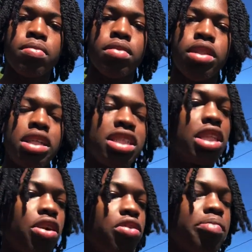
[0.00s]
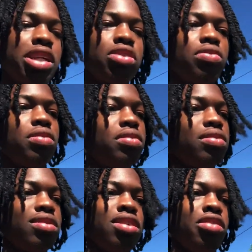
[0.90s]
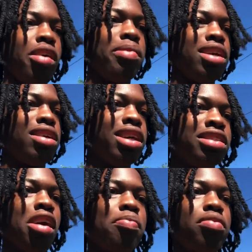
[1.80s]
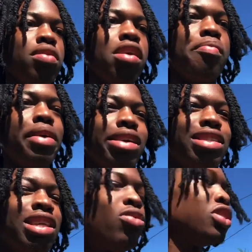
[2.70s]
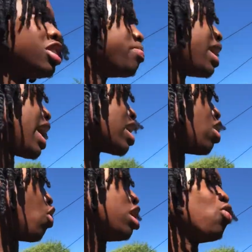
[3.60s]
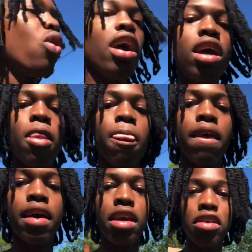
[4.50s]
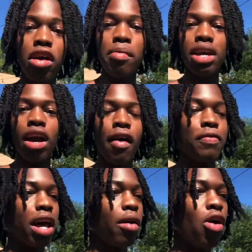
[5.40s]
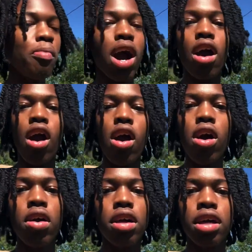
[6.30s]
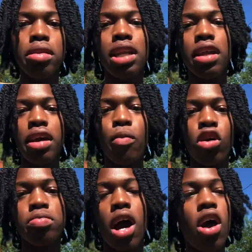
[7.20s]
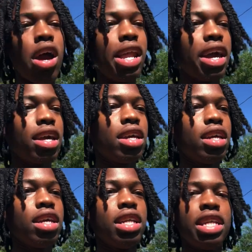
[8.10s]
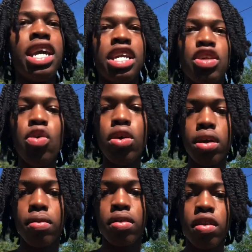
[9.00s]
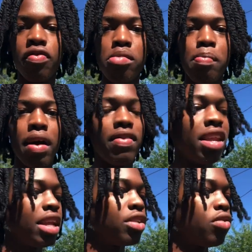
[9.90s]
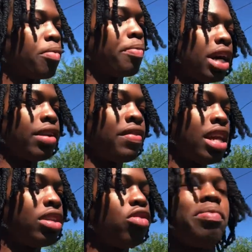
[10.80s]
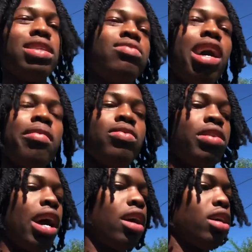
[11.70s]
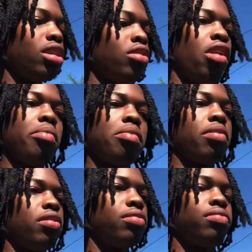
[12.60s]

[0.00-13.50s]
That's just a third dimensional, you know what I mean, example. But don't just be like, oh, he won. You know what I mean? I feel like, that warms my heart. Like, they do it, you feel me? But if they didn't do the best, do not. You know what I mean, bro?